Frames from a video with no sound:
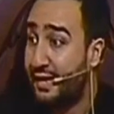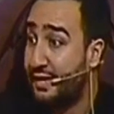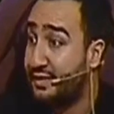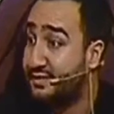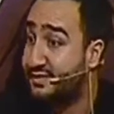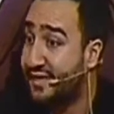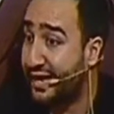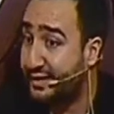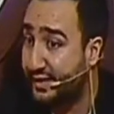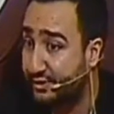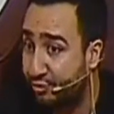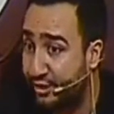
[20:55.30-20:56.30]

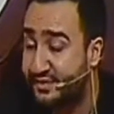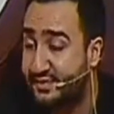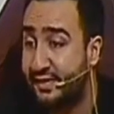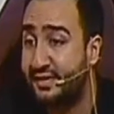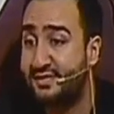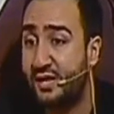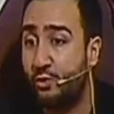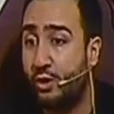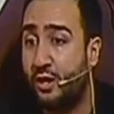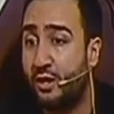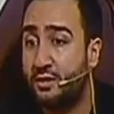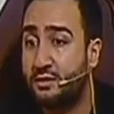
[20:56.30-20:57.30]
Second reason he said
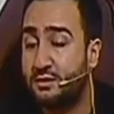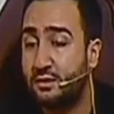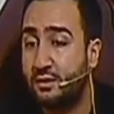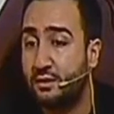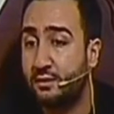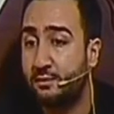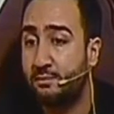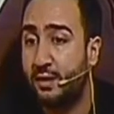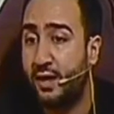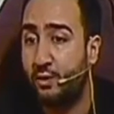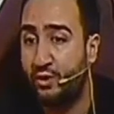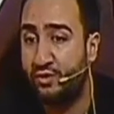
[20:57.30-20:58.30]
what?
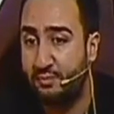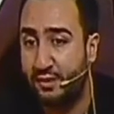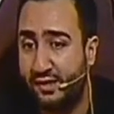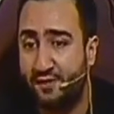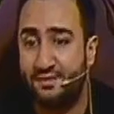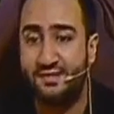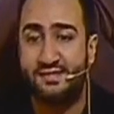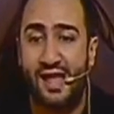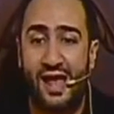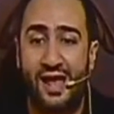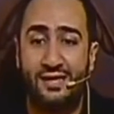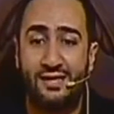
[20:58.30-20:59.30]
Bear with me and
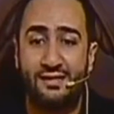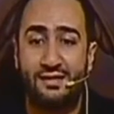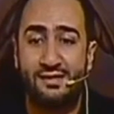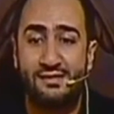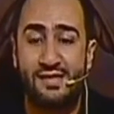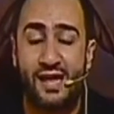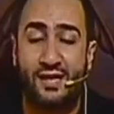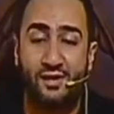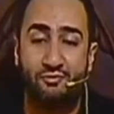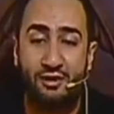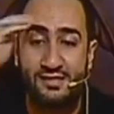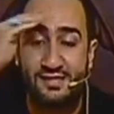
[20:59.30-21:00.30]
understand.
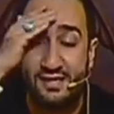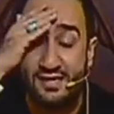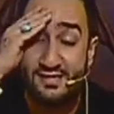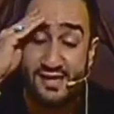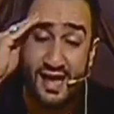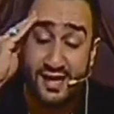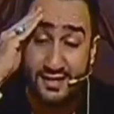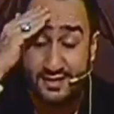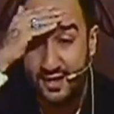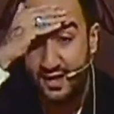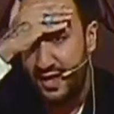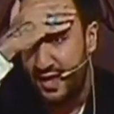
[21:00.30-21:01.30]
Second reason he
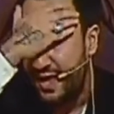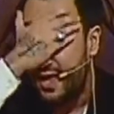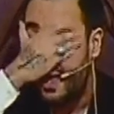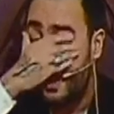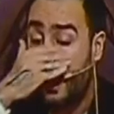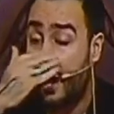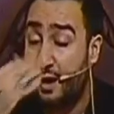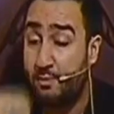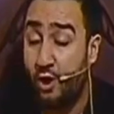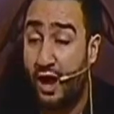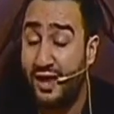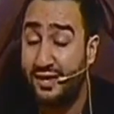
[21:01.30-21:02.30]
said, Abu
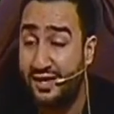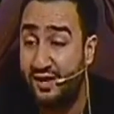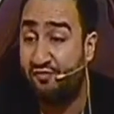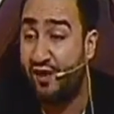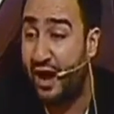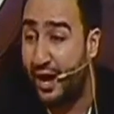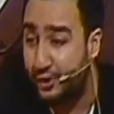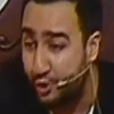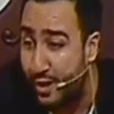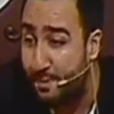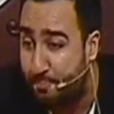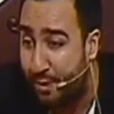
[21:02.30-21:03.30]
Hanifa, are
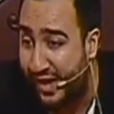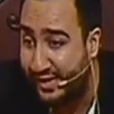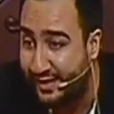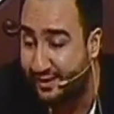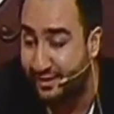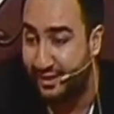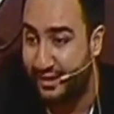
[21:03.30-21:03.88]
you in pain?